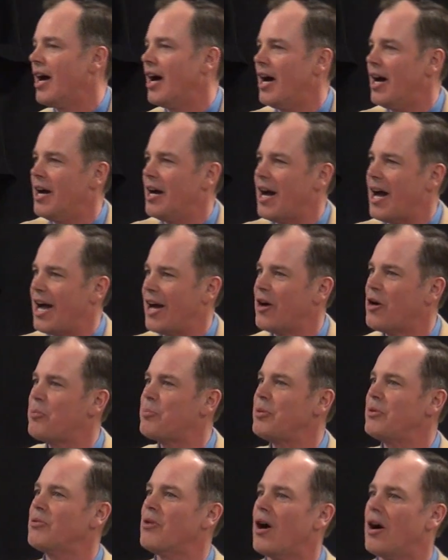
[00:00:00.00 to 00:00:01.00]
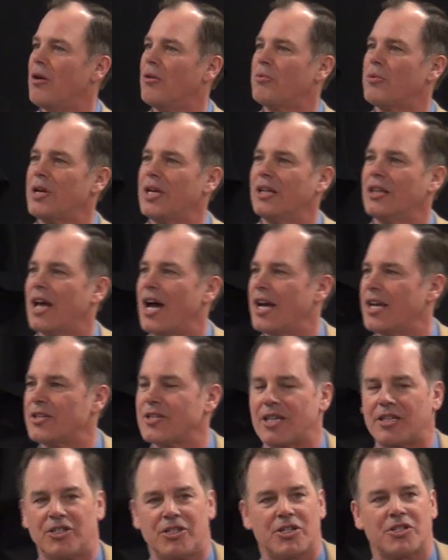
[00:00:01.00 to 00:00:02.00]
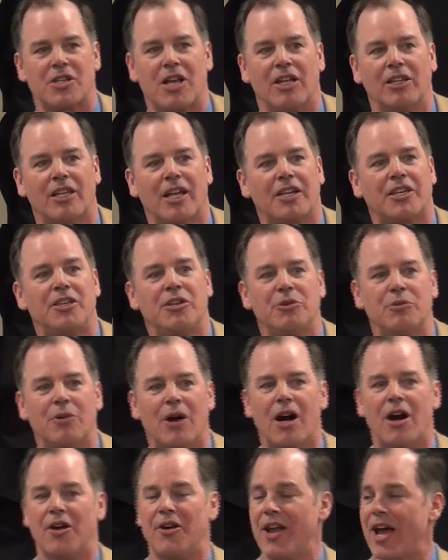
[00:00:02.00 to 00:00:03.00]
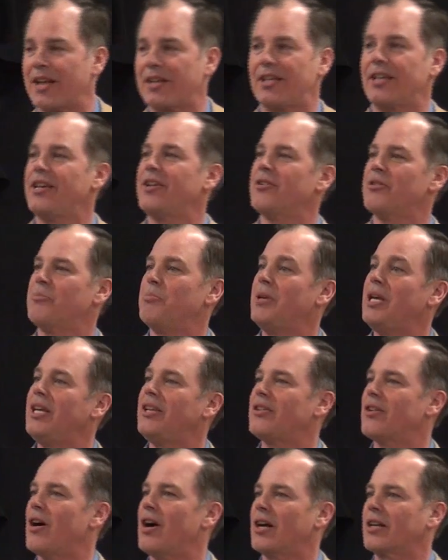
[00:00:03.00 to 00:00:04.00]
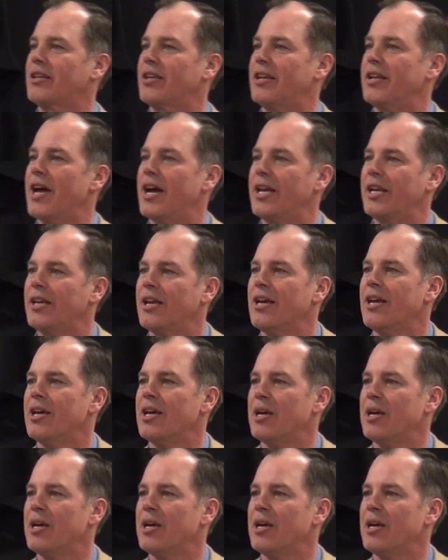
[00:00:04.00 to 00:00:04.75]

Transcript: I hope you all realize just how lucky you are, not to hear me talk tonight,